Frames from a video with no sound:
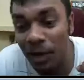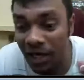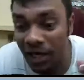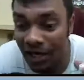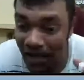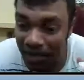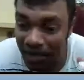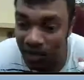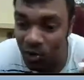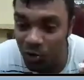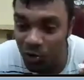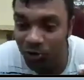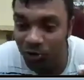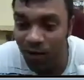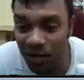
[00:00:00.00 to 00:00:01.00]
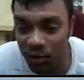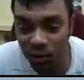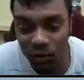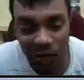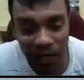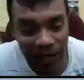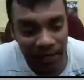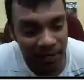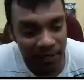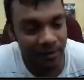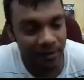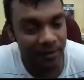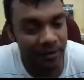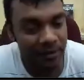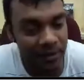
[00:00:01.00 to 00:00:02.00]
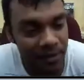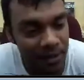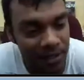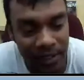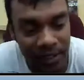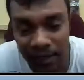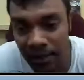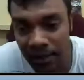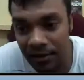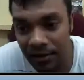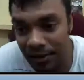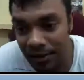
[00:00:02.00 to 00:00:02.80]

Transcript: do, I do like to say,